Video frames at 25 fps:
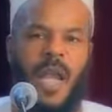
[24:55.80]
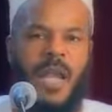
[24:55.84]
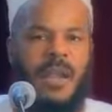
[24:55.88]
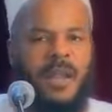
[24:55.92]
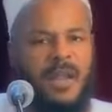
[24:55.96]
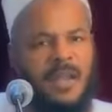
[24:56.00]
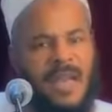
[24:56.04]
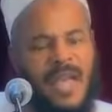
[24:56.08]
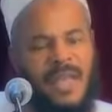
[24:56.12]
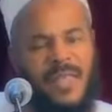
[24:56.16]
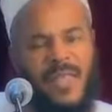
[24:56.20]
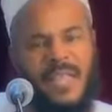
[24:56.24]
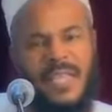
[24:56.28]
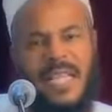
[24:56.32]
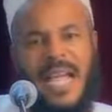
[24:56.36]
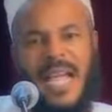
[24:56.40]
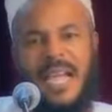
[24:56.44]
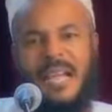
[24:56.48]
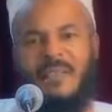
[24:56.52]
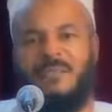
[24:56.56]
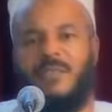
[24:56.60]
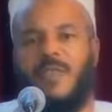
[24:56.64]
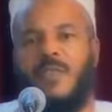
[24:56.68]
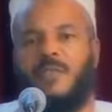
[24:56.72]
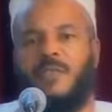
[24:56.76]
And another
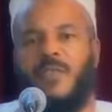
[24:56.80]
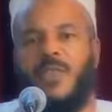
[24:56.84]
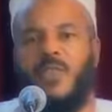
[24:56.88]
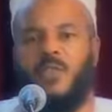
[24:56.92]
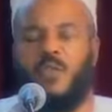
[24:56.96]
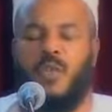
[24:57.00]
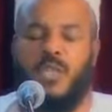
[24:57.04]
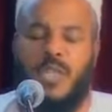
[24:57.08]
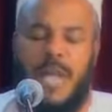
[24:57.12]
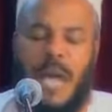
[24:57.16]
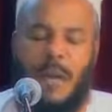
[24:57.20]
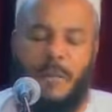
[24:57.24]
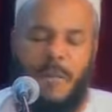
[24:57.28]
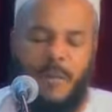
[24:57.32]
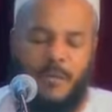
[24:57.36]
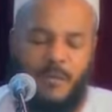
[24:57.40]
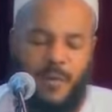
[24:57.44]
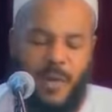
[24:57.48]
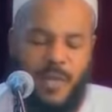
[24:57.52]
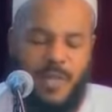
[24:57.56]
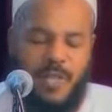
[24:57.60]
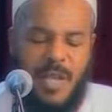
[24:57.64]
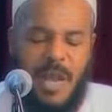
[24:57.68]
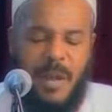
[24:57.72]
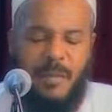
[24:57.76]
kind of difference which happened,
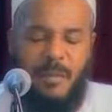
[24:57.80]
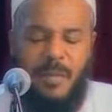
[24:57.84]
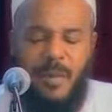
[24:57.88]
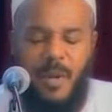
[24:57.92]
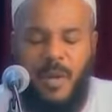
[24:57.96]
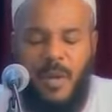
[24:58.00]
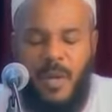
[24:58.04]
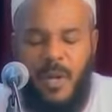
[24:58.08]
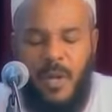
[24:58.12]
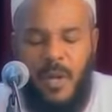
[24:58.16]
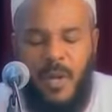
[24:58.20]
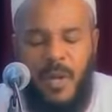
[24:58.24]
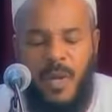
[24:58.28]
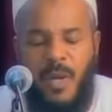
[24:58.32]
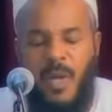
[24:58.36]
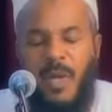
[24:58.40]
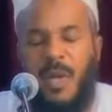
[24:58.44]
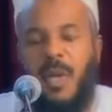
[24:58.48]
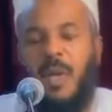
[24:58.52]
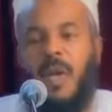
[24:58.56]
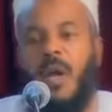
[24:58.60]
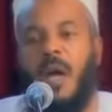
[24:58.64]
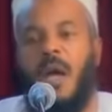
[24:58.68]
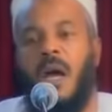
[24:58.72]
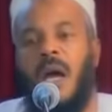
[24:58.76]
for example,
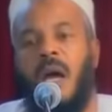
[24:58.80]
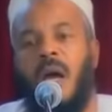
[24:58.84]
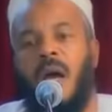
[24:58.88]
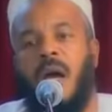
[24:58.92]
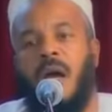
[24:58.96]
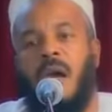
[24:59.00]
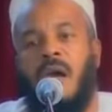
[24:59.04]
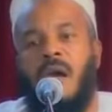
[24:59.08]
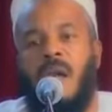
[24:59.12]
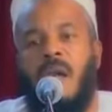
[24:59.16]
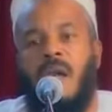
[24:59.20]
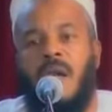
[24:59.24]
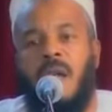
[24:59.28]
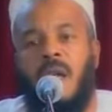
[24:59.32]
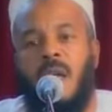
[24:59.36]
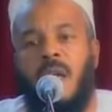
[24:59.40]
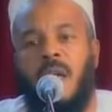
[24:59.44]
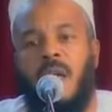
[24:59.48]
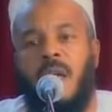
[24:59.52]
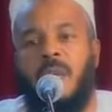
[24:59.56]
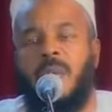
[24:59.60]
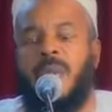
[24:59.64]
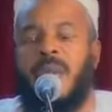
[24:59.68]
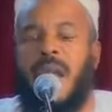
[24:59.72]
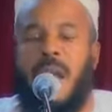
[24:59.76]

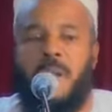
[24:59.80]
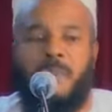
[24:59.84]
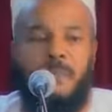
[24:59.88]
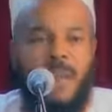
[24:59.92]
Ibn